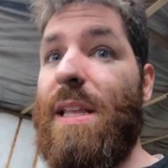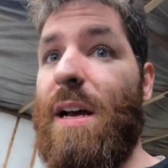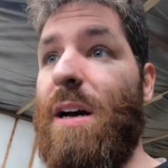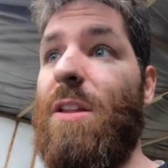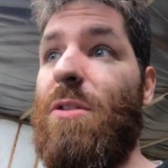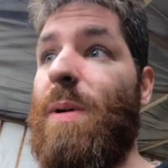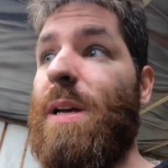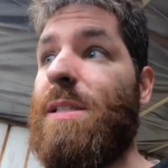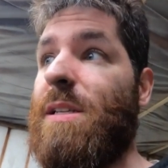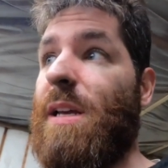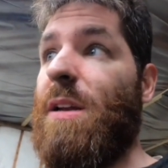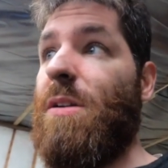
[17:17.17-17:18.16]
that other
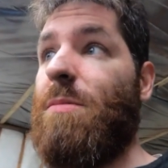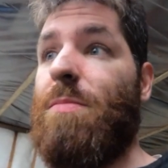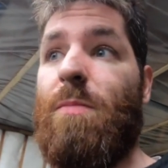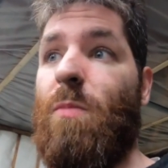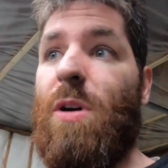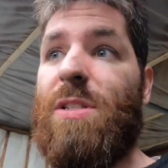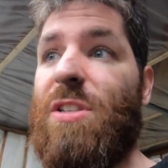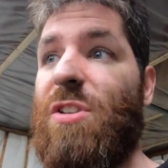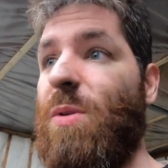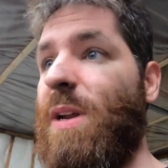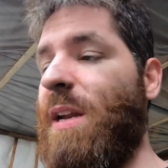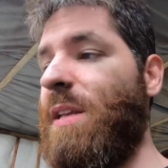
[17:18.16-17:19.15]
resonator wasn't
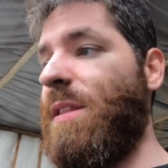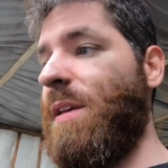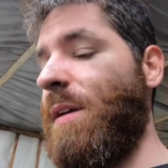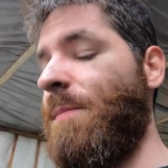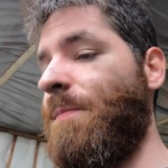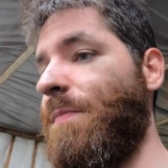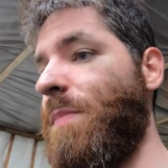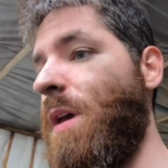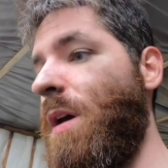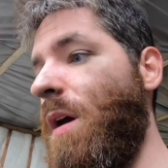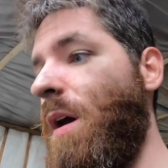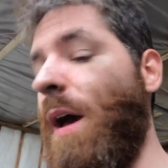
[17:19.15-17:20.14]
doing anything.
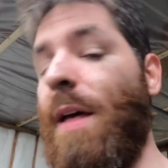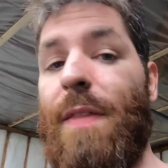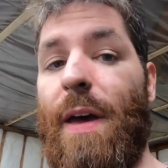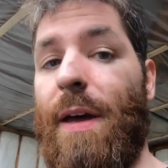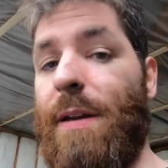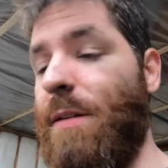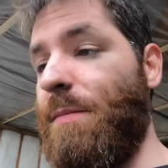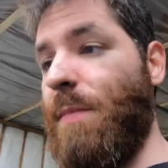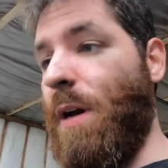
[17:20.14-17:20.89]
And then